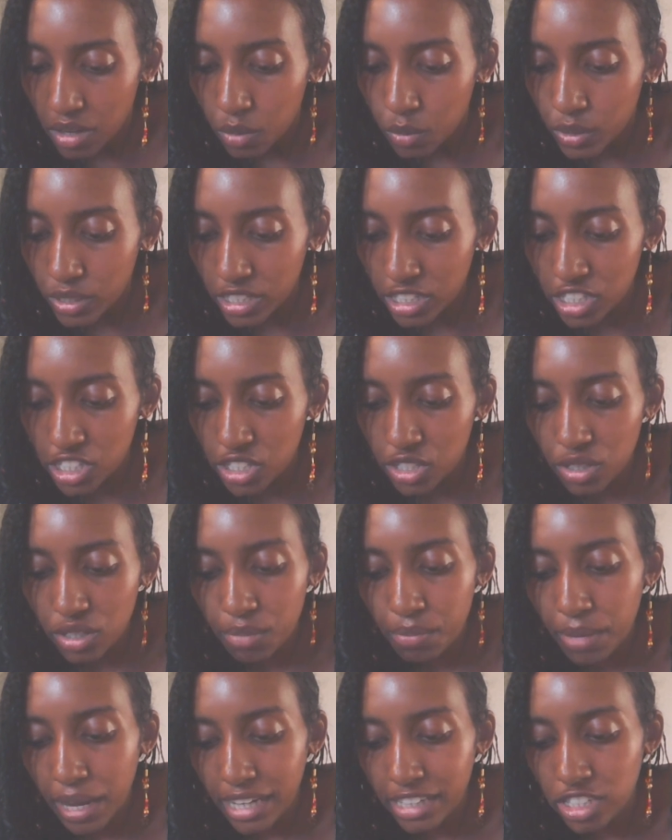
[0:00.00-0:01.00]
When the
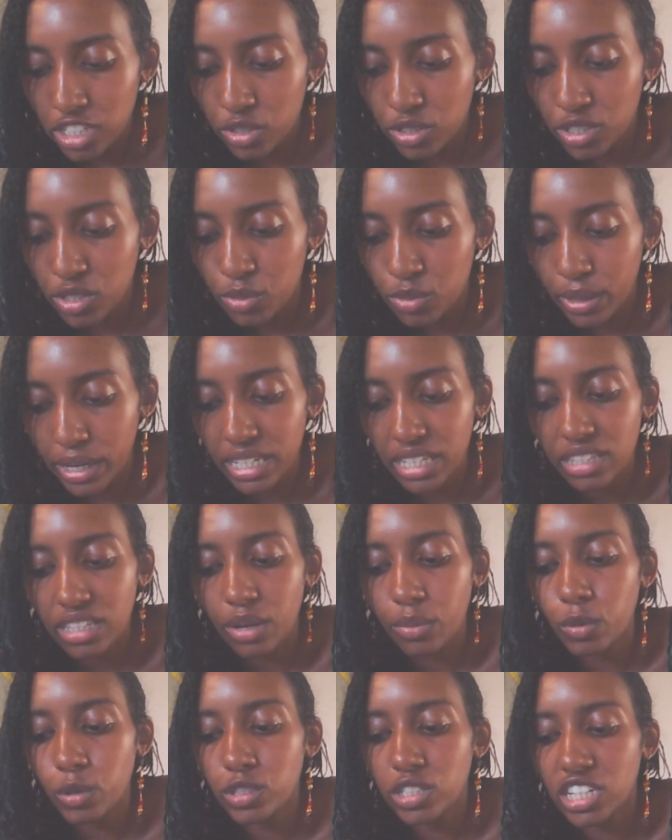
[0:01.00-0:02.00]
student master is ready,
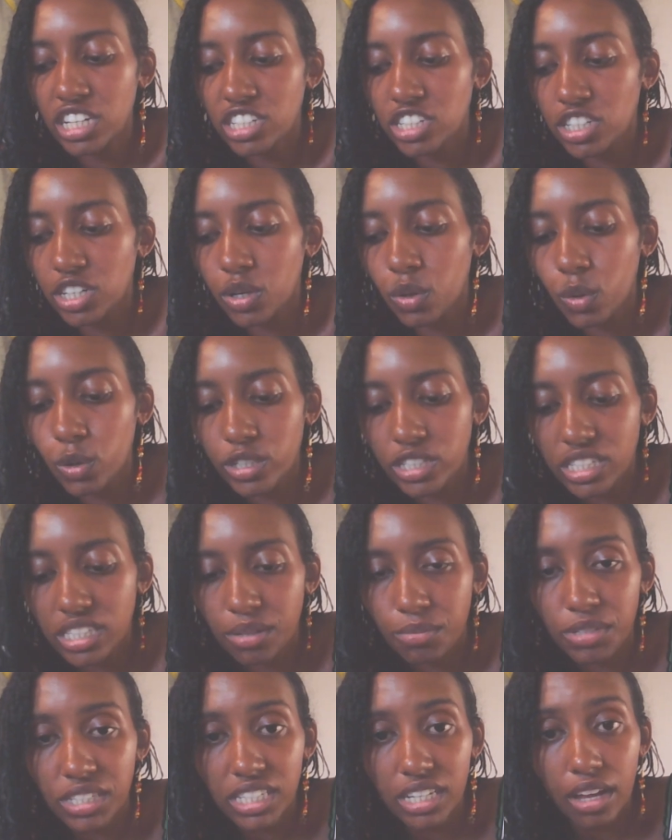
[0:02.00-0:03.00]
they will teach a course
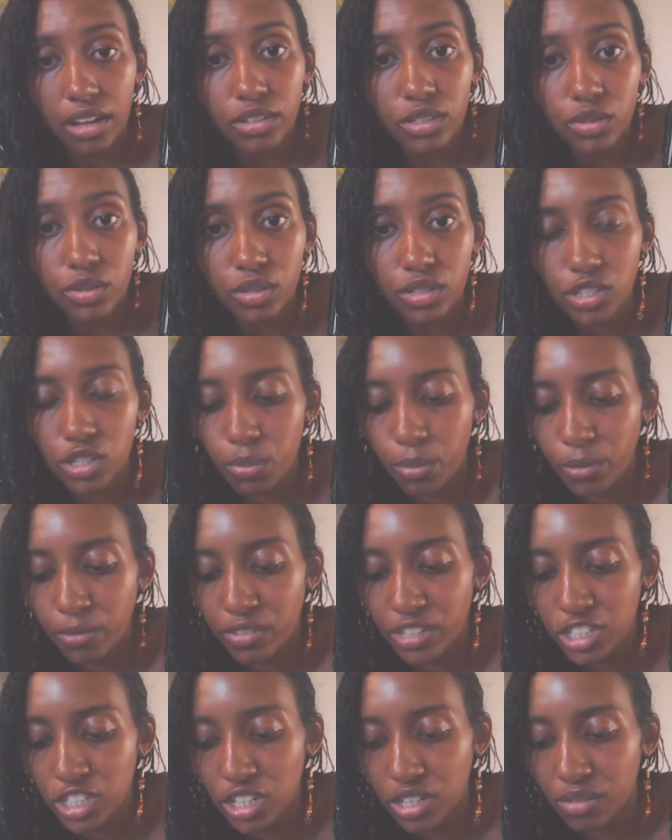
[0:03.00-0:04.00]
themselves with
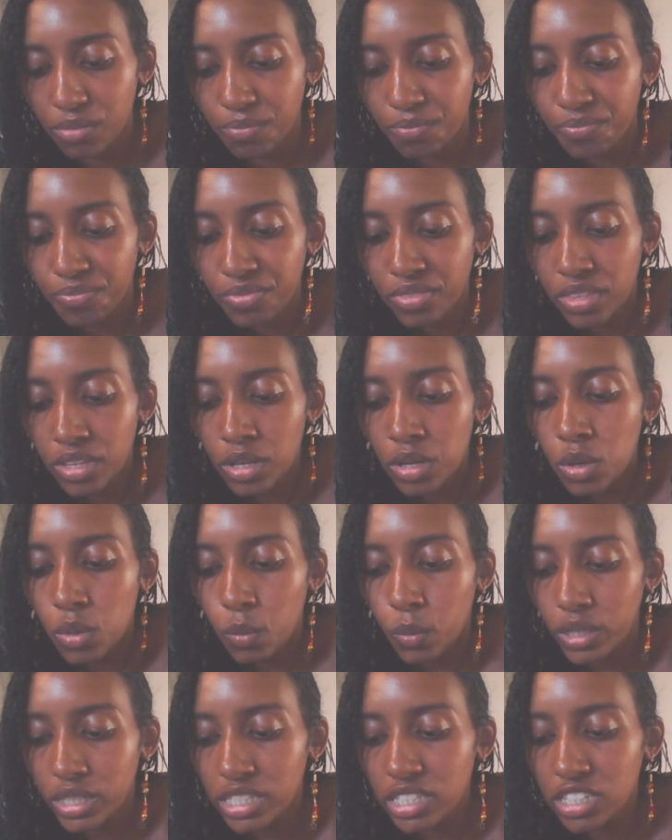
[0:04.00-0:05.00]
supervision.
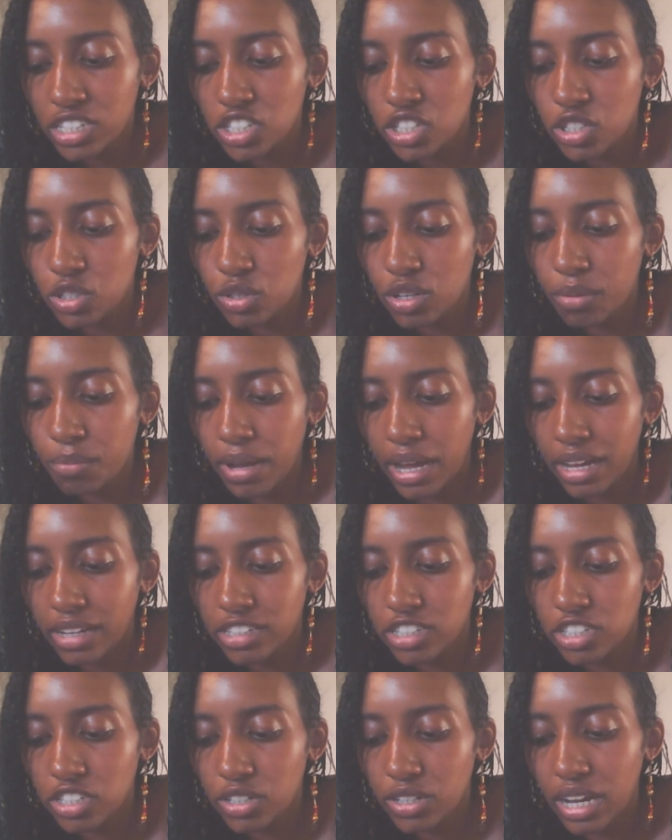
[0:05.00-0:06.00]
Once the student
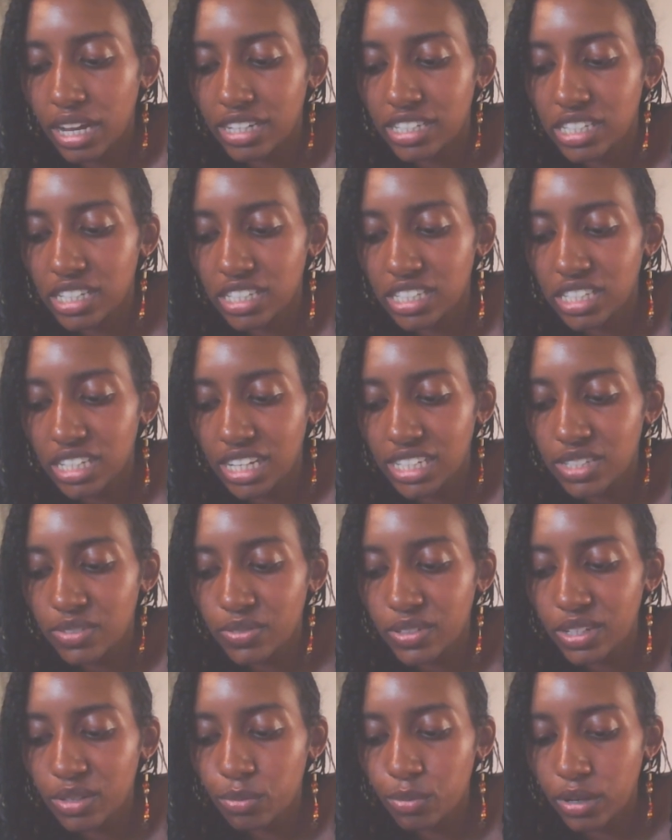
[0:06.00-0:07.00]
master has
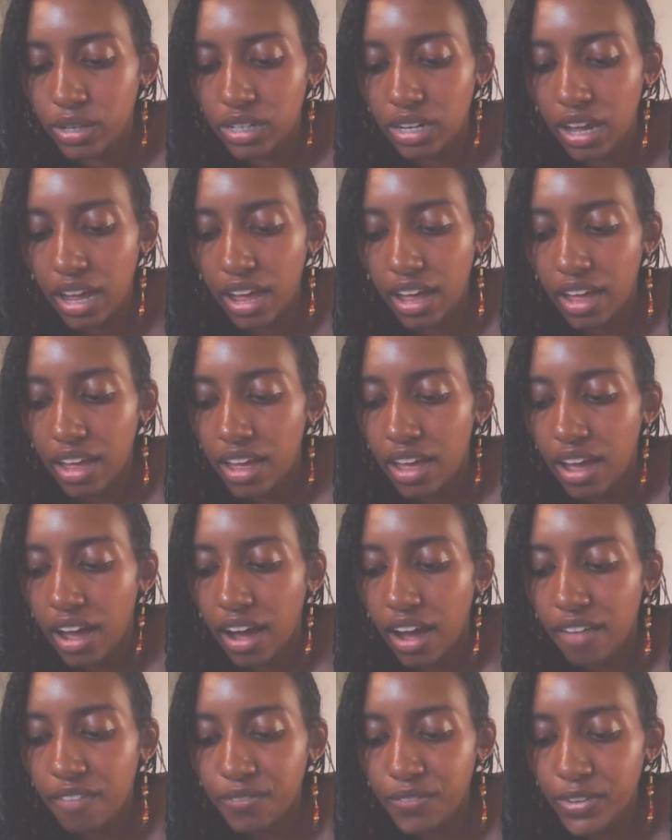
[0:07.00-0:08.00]
successfully run
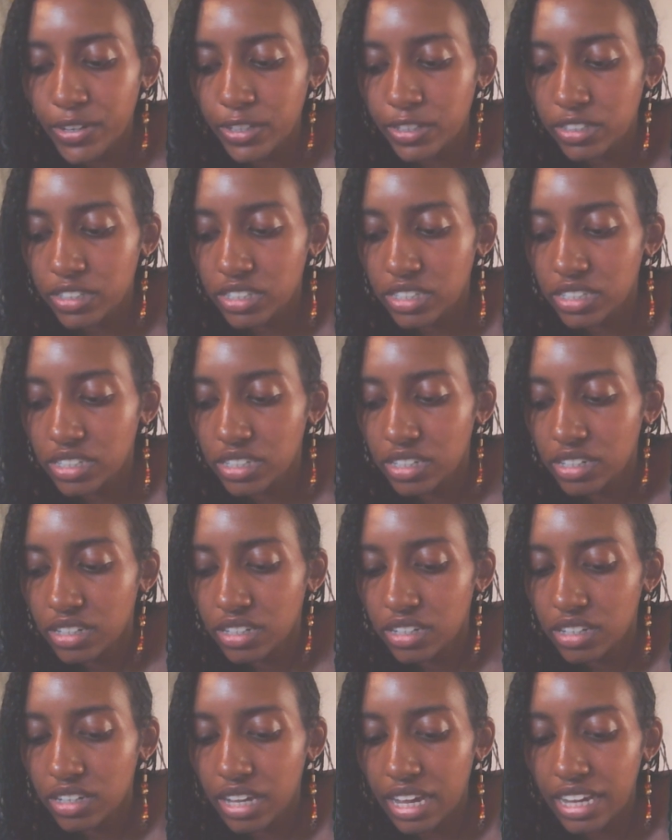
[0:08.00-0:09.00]
a first
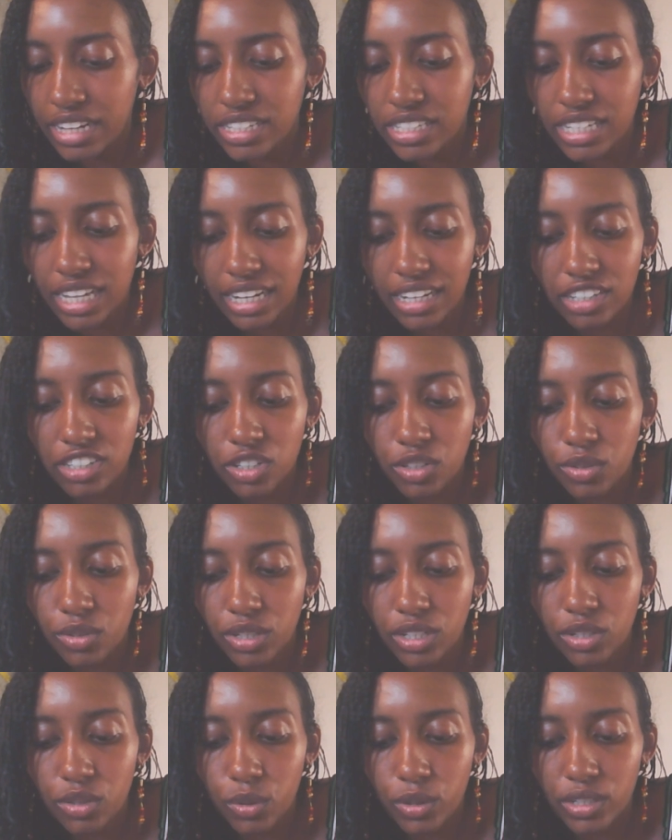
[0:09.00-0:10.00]
and second
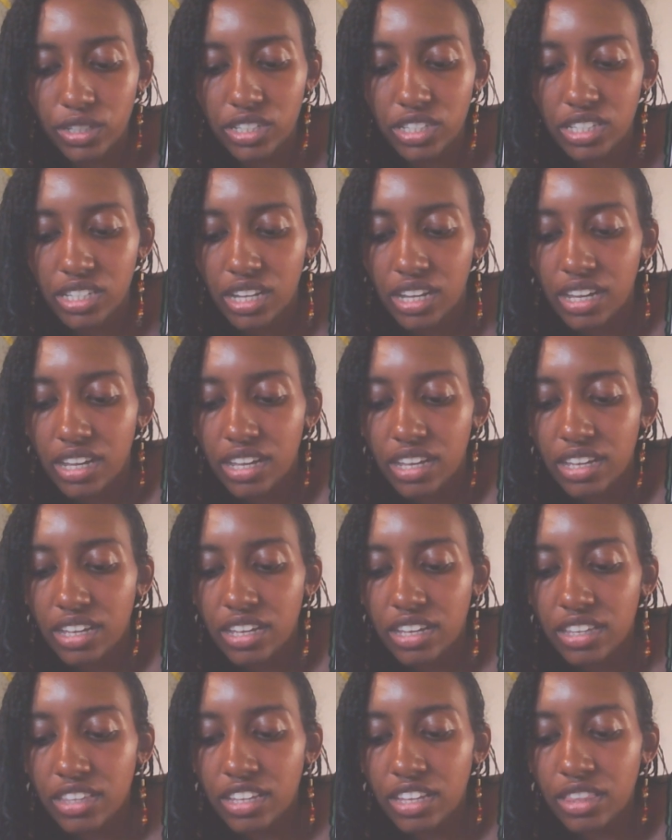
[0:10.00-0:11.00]
degree course,
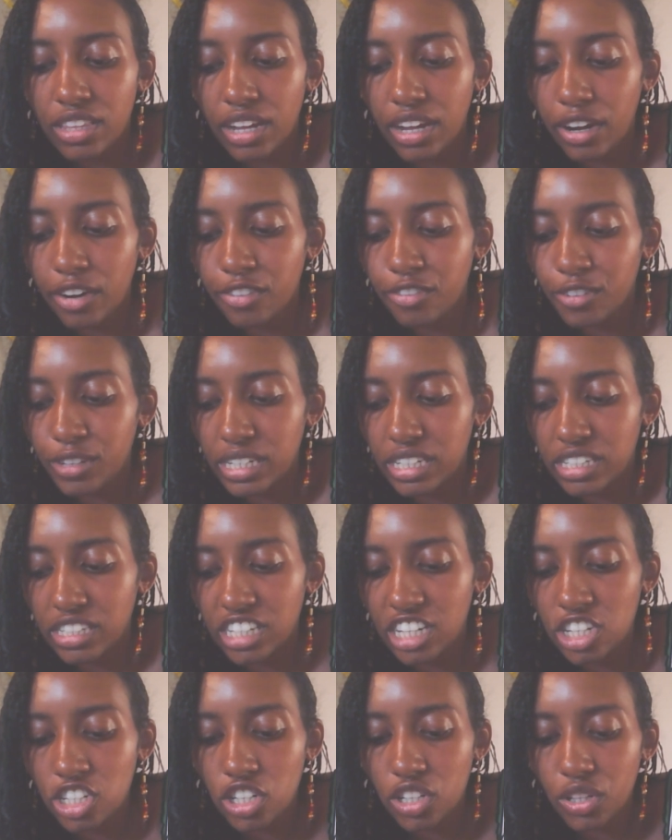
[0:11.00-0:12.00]
then they are free to
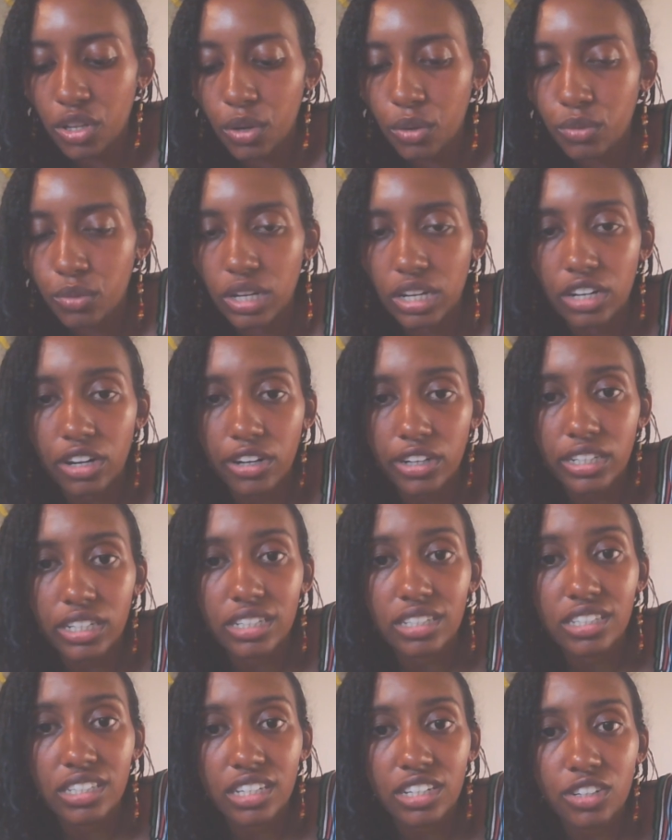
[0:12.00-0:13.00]
teach alone and are
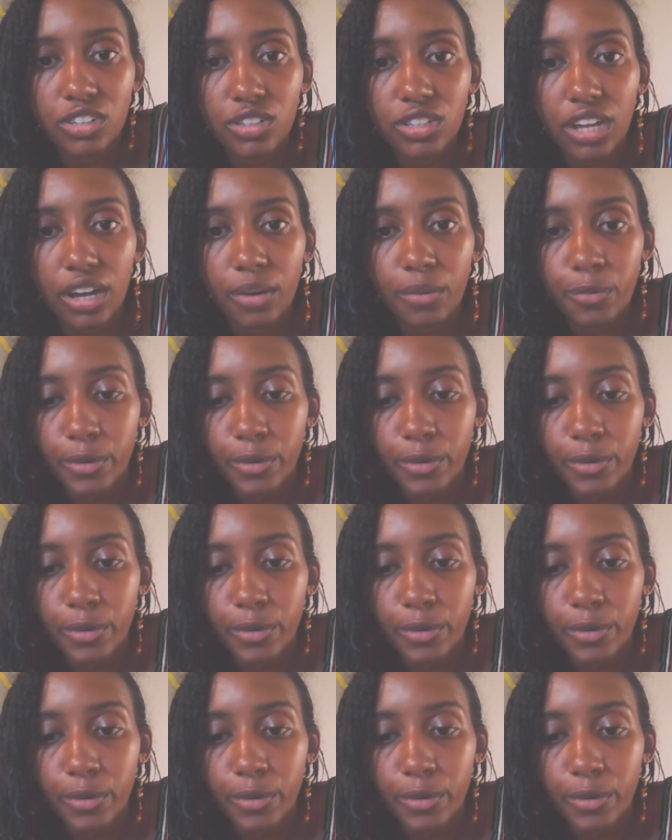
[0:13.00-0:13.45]
considered a